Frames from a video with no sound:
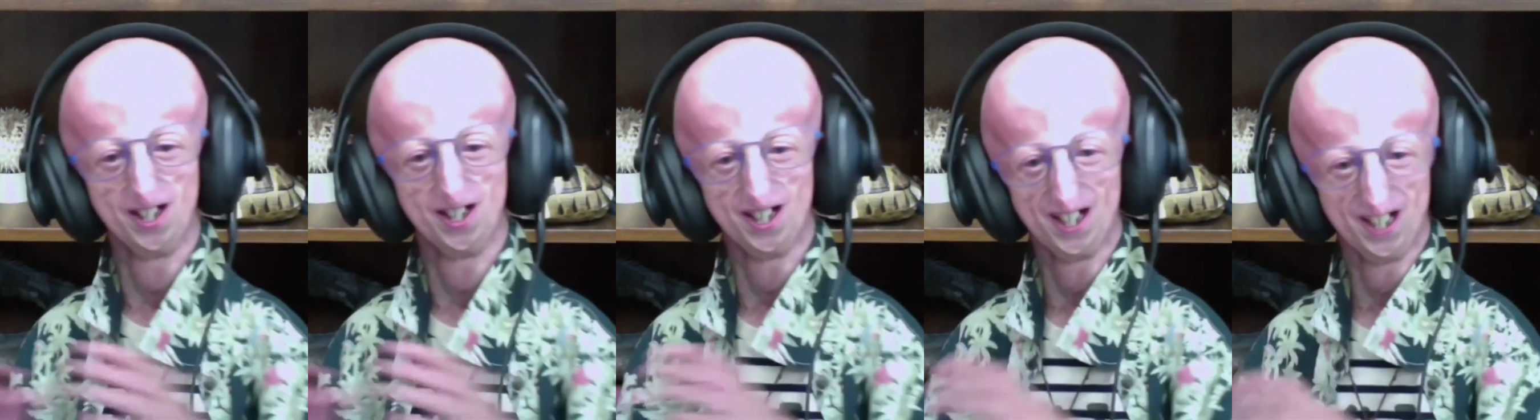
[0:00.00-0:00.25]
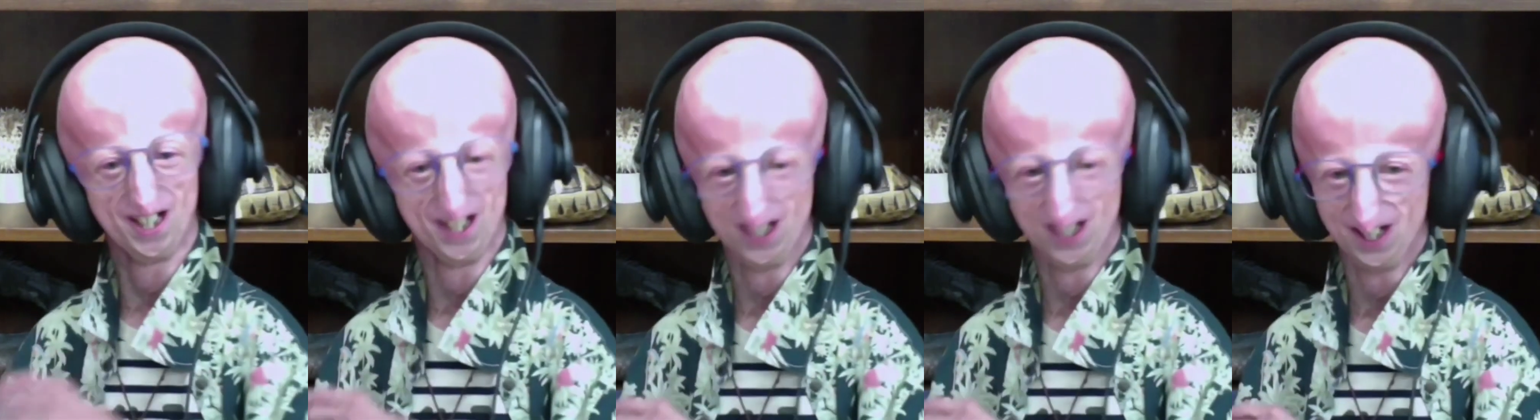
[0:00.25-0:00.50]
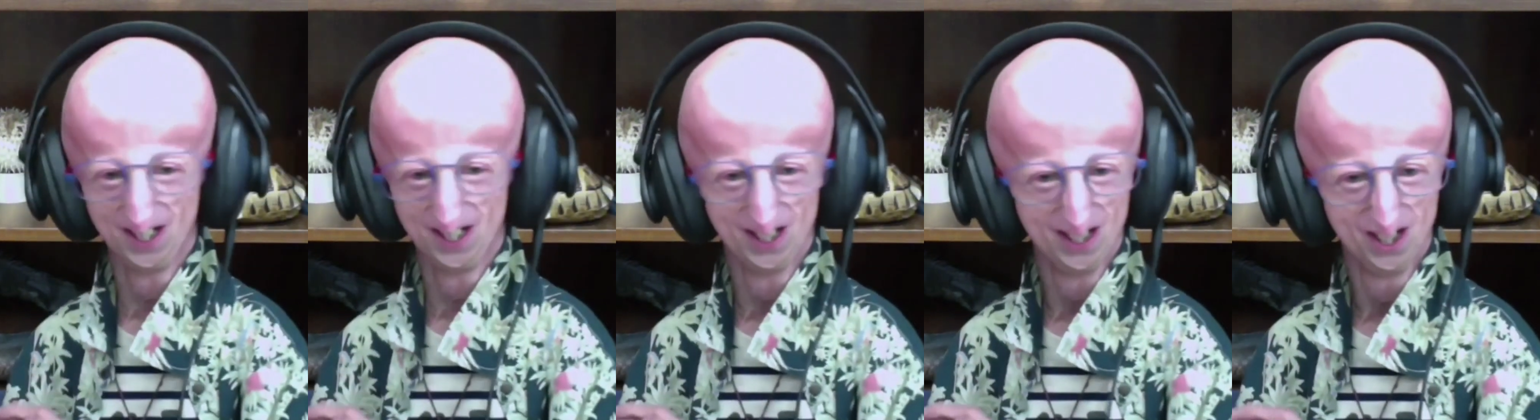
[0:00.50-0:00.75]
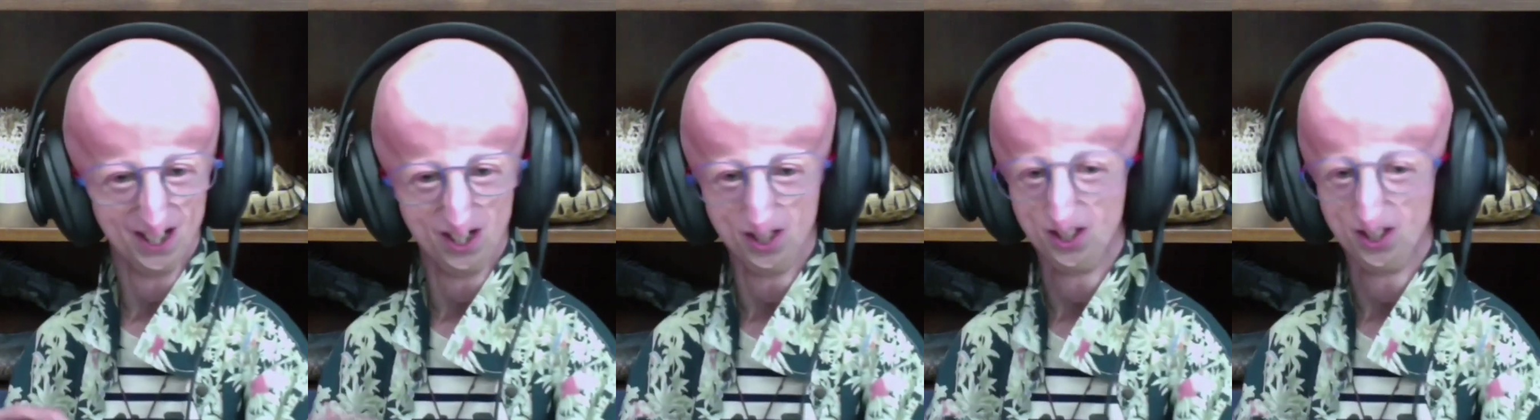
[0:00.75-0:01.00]

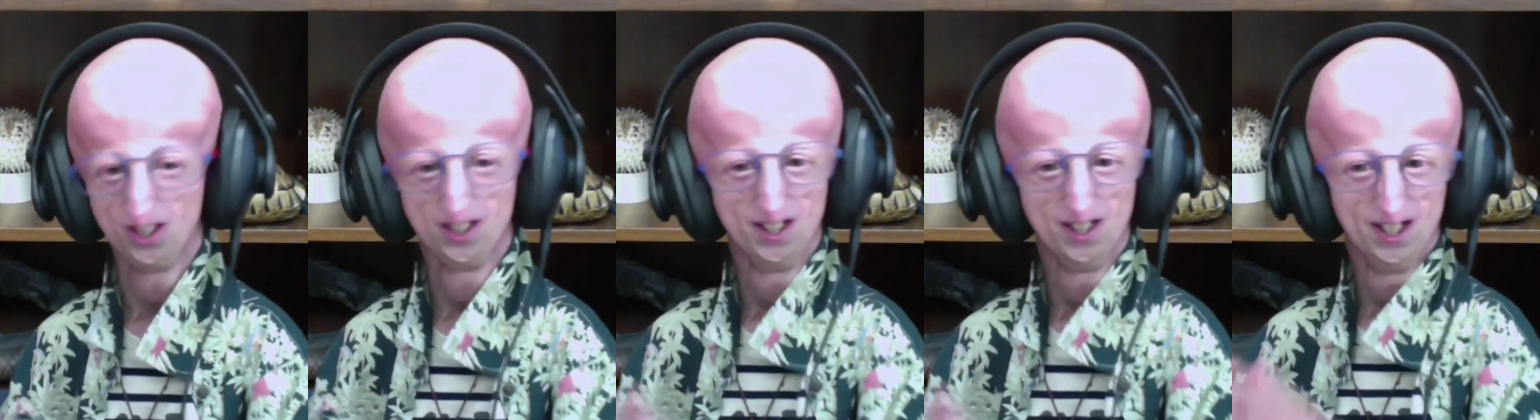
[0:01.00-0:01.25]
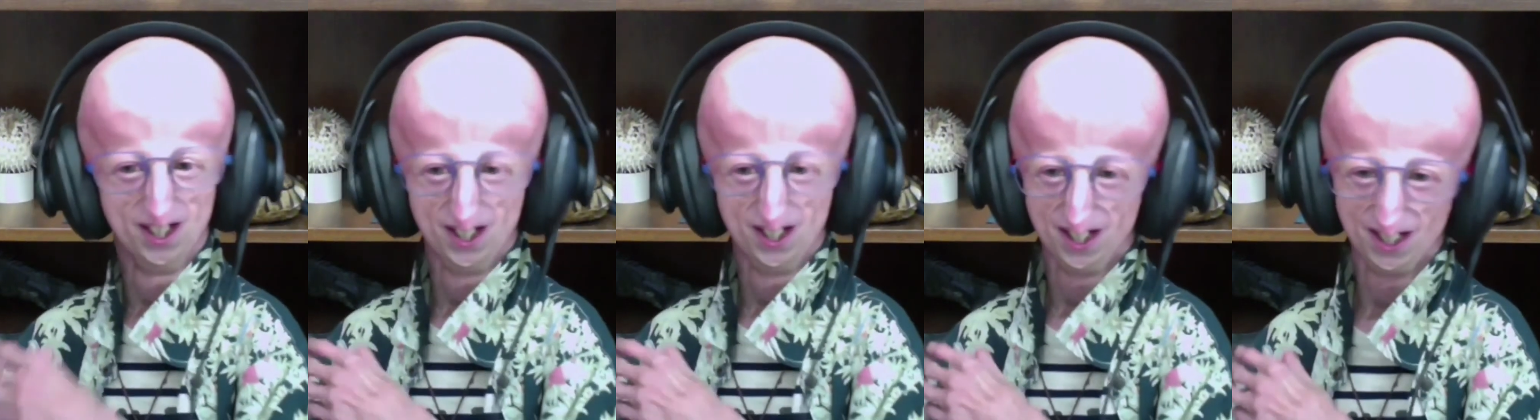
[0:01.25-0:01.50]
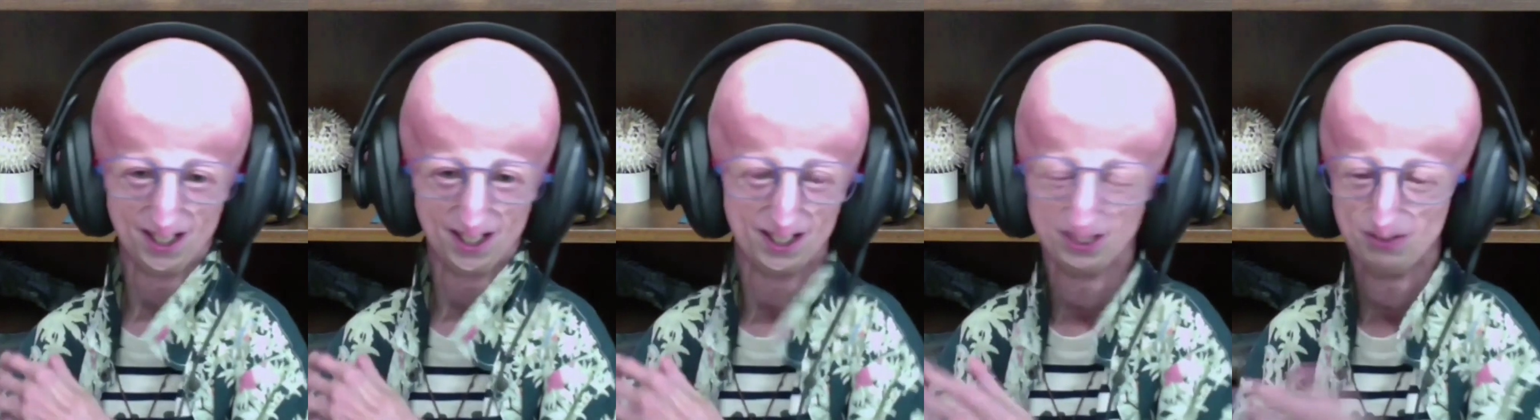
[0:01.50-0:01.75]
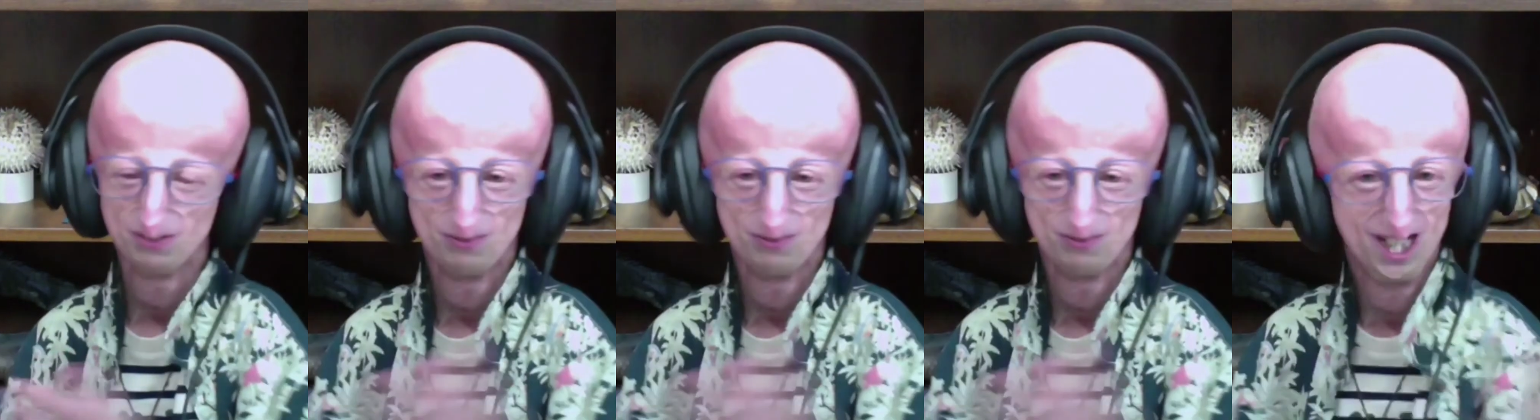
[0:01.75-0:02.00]

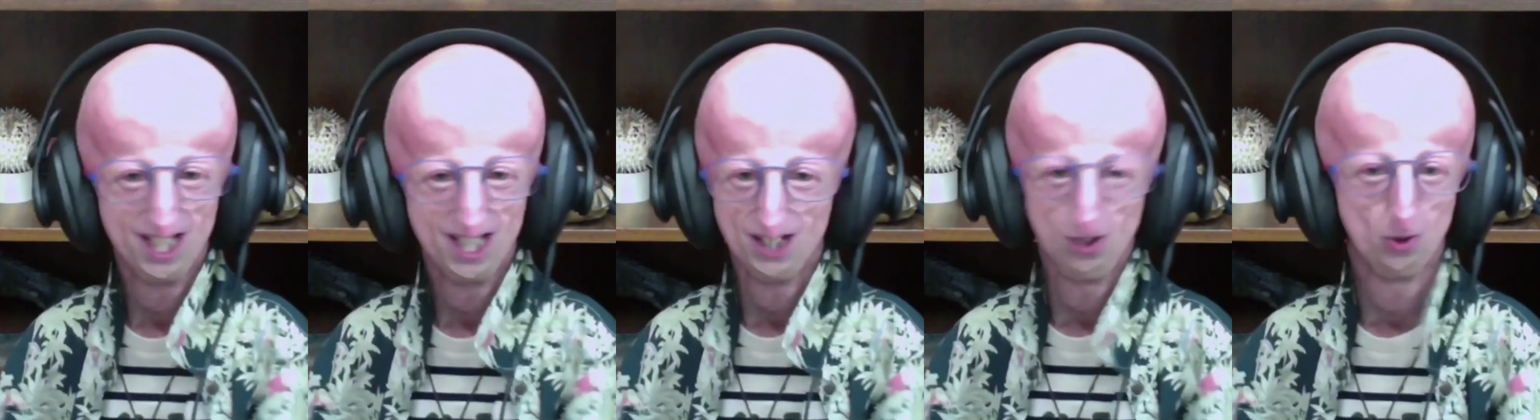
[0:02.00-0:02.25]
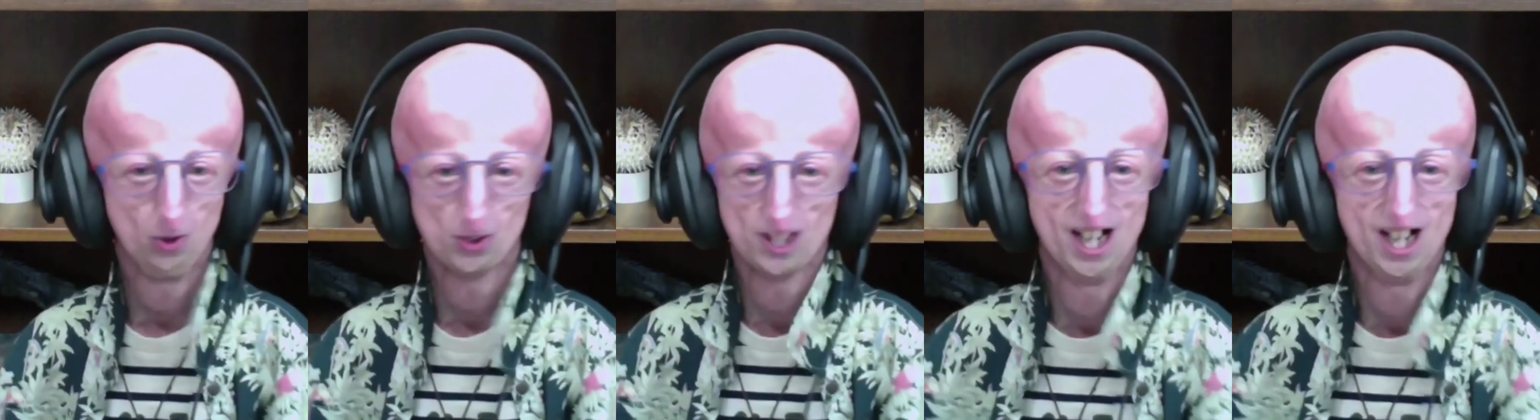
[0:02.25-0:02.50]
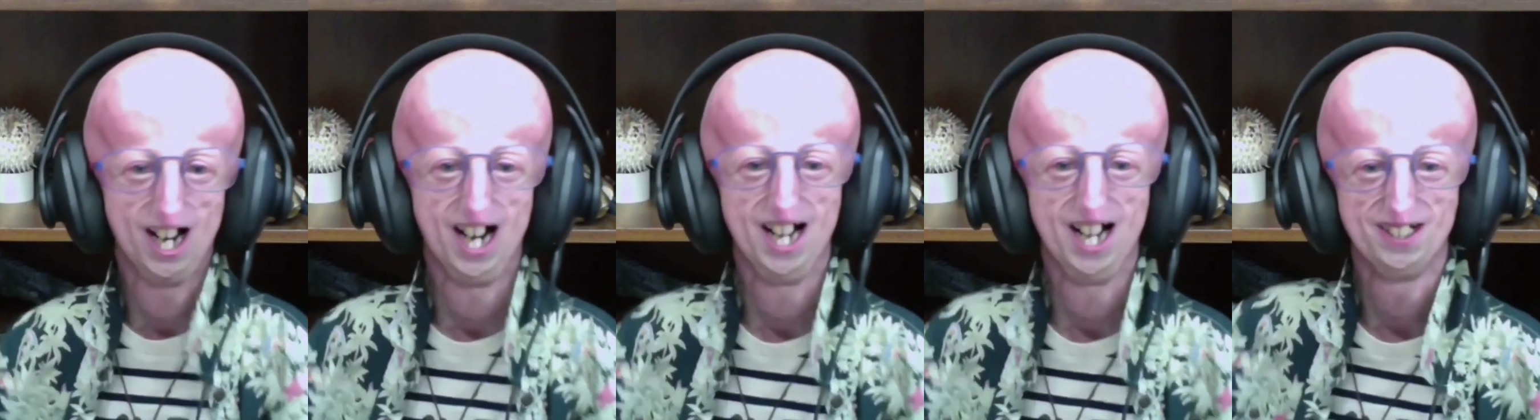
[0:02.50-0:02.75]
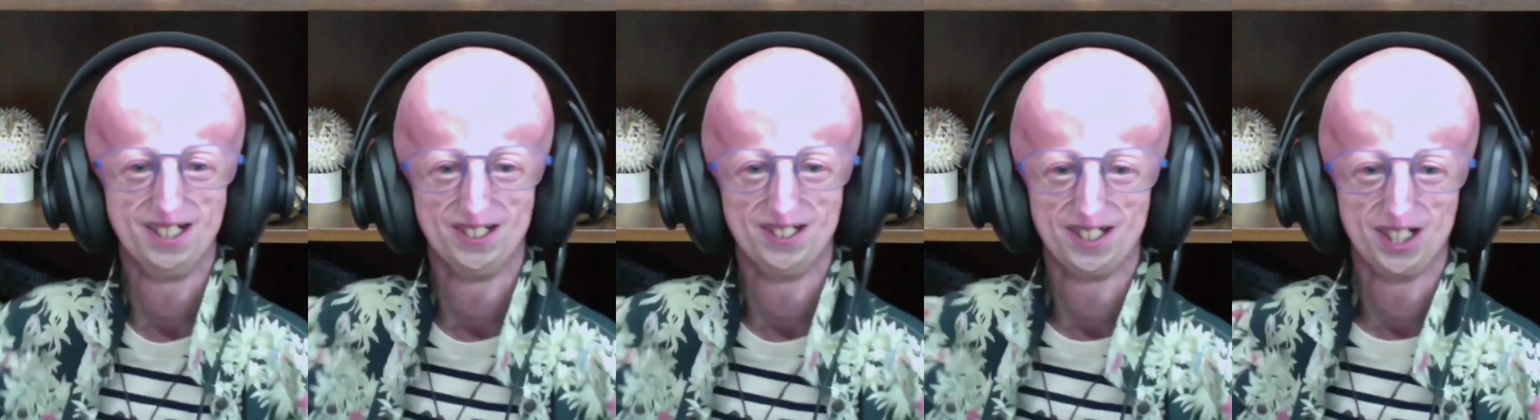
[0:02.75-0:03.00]

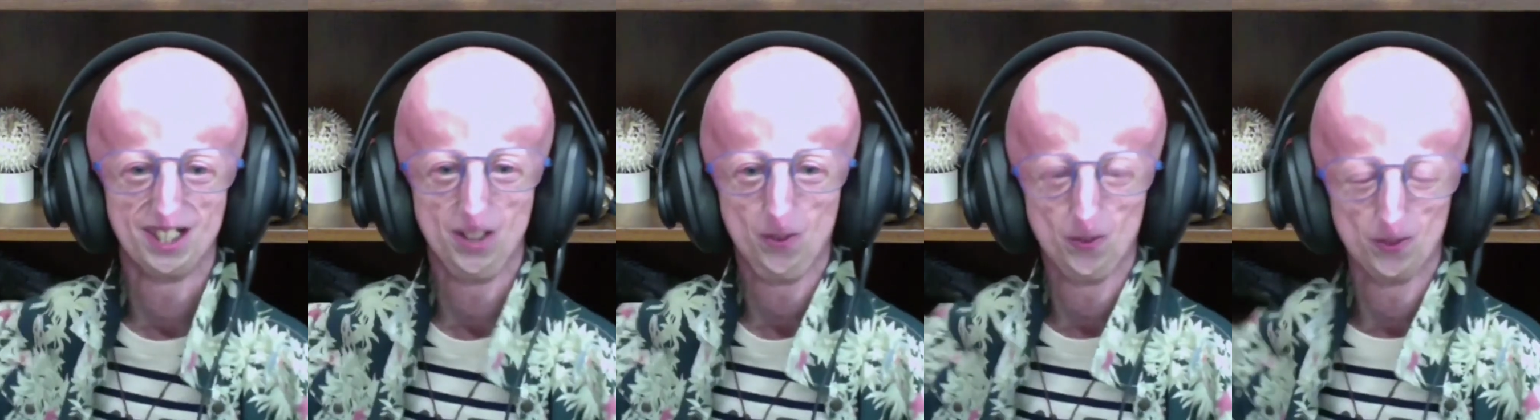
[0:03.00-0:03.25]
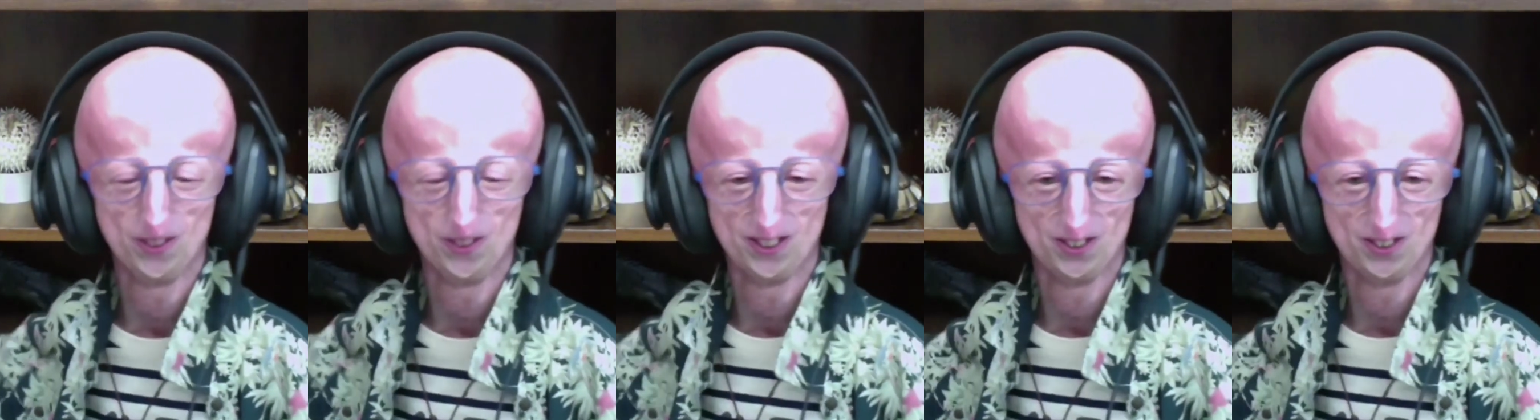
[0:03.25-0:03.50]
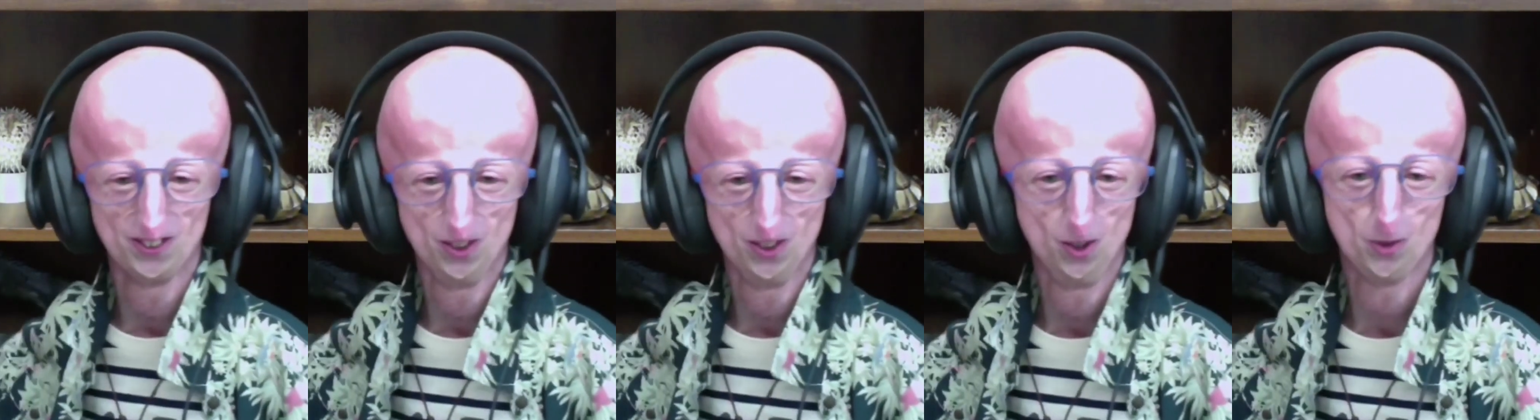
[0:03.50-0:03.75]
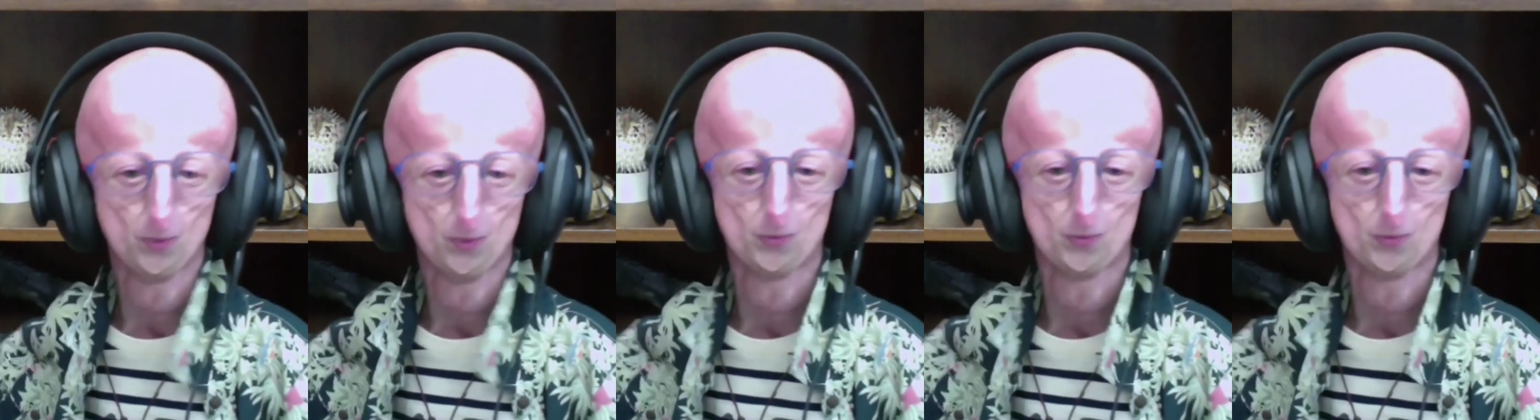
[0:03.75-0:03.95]
or